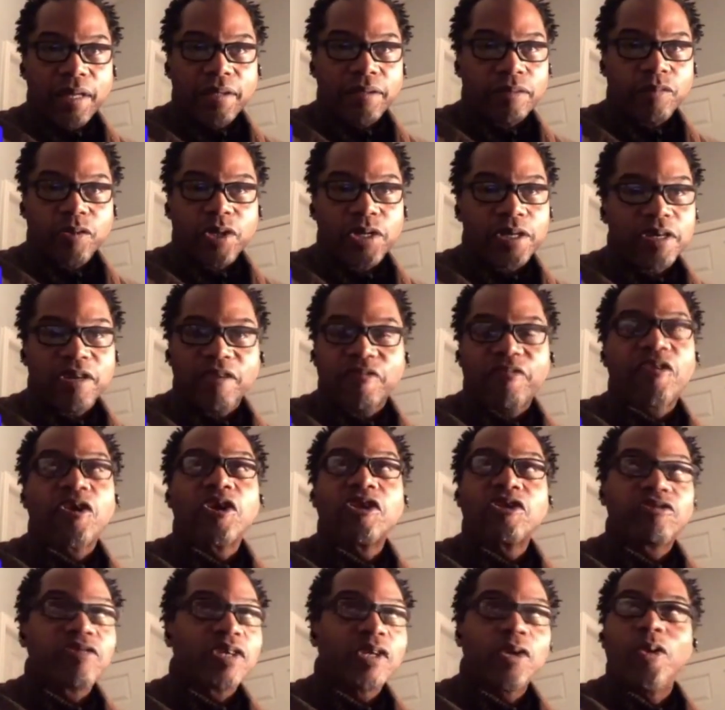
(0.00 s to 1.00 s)
One of the
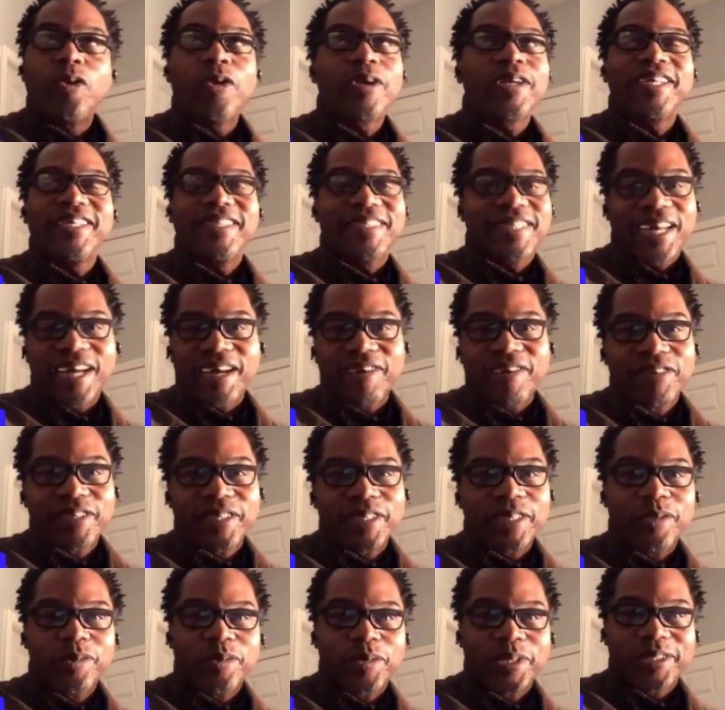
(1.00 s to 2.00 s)
first recordings I ever
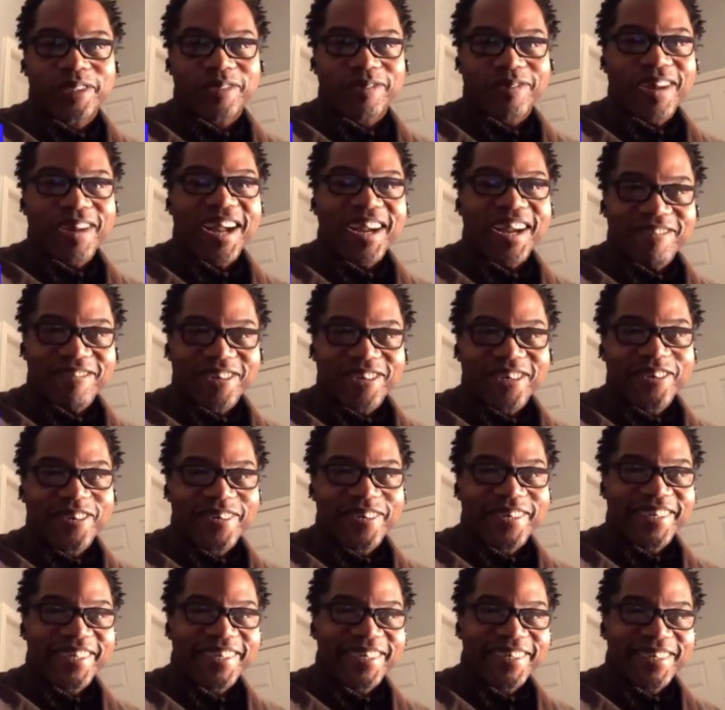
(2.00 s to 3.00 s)
did was a rock
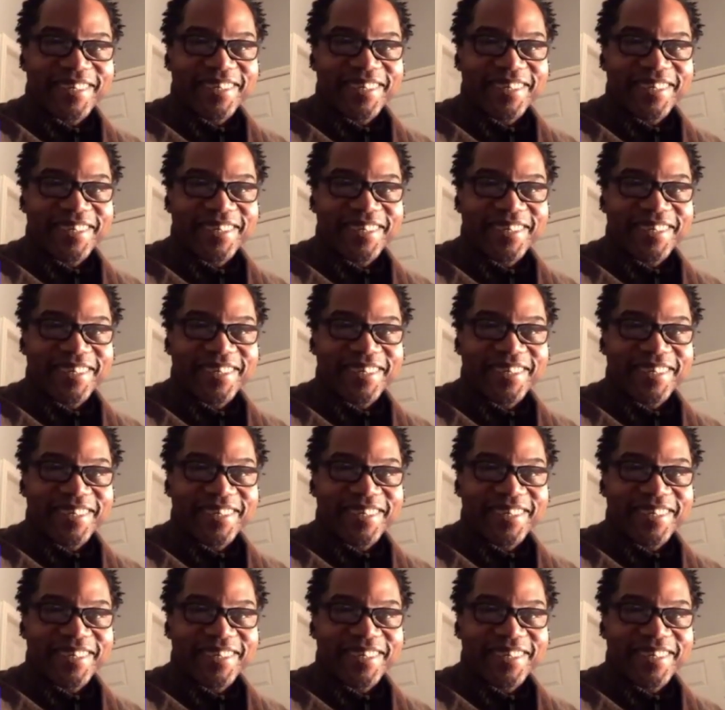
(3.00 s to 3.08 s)
recording.